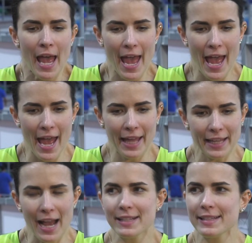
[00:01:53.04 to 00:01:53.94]

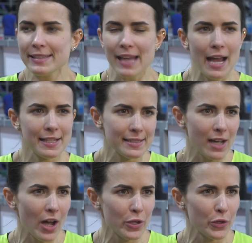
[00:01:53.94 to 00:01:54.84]
And I, I
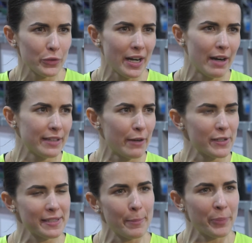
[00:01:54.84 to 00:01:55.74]
saw, you know, there, there
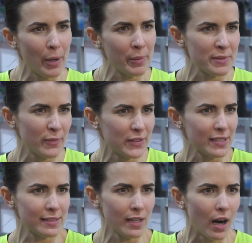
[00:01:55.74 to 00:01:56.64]
were some problems with
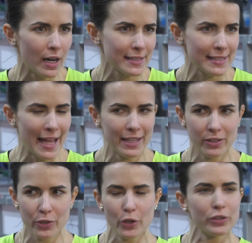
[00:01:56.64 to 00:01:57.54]
the starts.
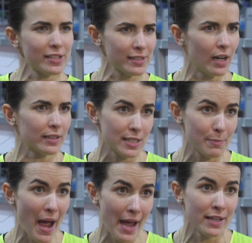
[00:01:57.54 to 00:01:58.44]
And, you know, the start is
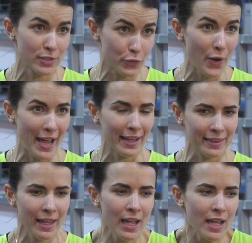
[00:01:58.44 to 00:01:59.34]
my
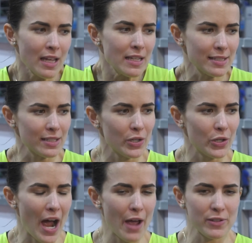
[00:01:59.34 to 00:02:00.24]
strength. So
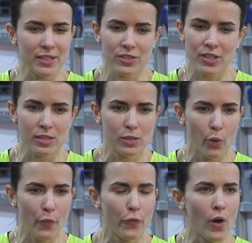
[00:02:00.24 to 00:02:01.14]
I was just
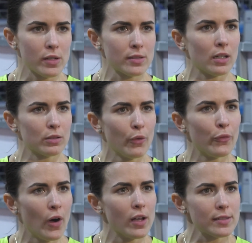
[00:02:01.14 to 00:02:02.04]
don't fall start, don't
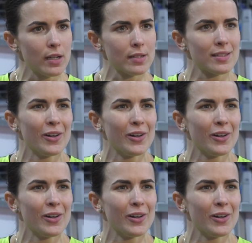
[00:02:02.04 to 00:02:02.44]
fall start.